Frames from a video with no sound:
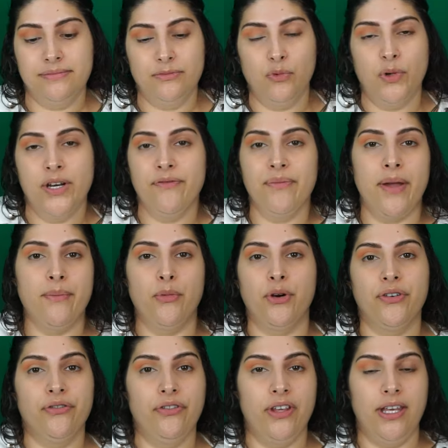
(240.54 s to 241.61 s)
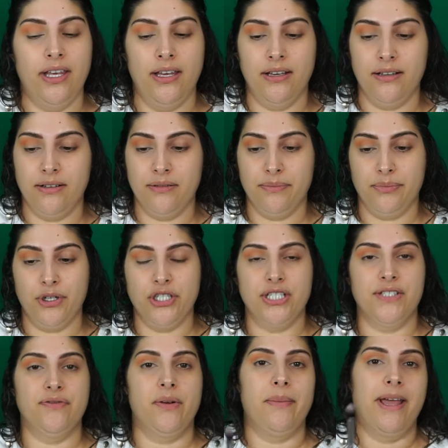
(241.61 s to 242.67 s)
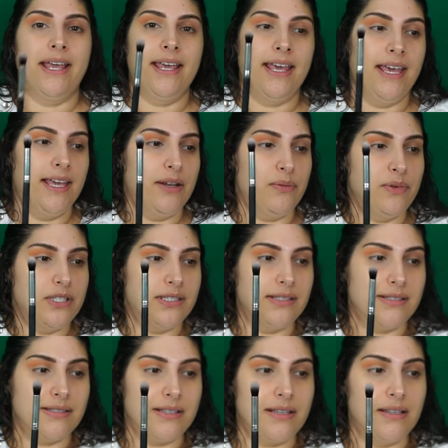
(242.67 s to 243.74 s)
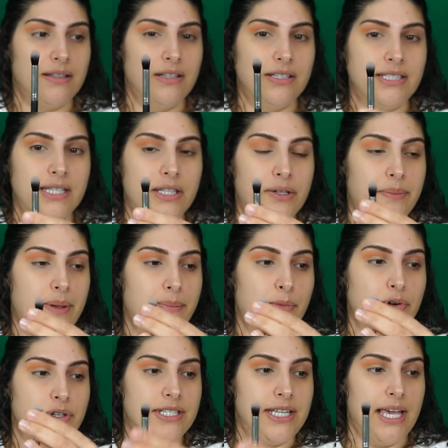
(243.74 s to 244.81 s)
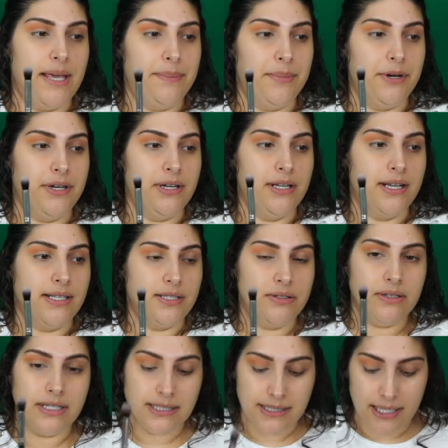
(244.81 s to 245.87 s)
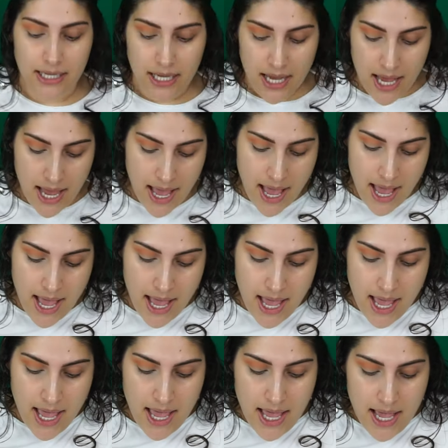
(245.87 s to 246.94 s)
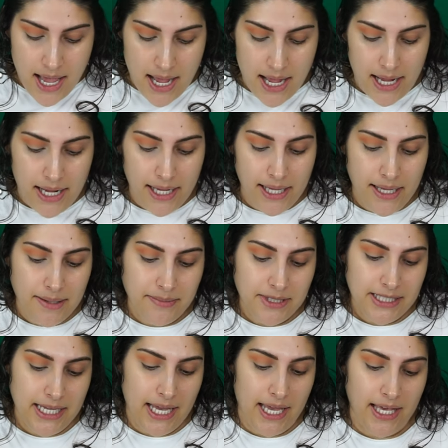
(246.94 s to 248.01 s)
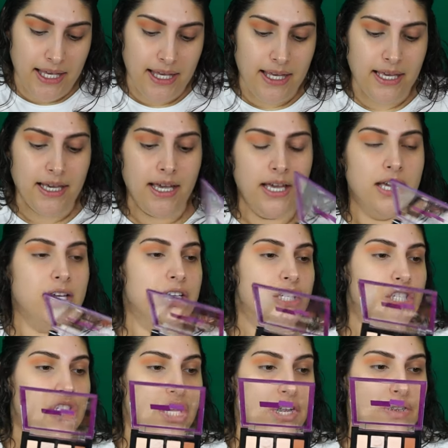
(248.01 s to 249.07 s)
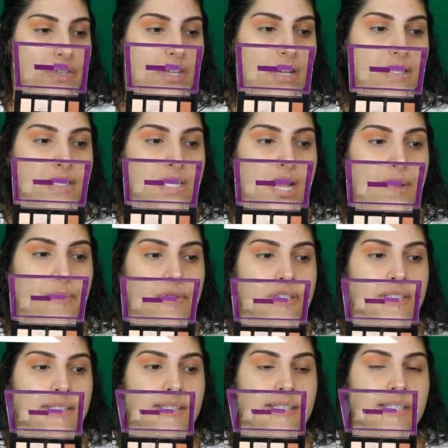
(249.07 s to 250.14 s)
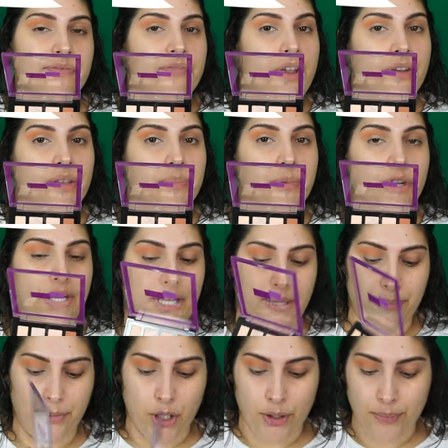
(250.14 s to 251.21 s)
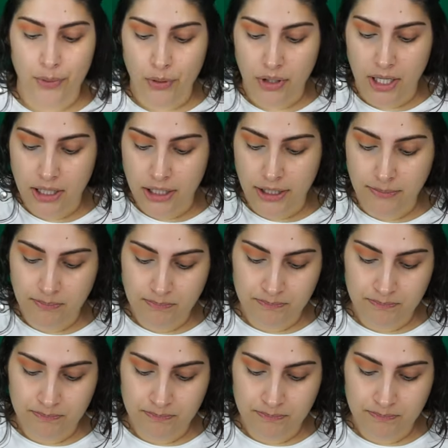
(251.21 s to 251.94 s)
one of my Morphe brushes for my kit, which is looks a little bit more tapered, as you can see. I am taking Cherry on Top, which is this very pretty purple color,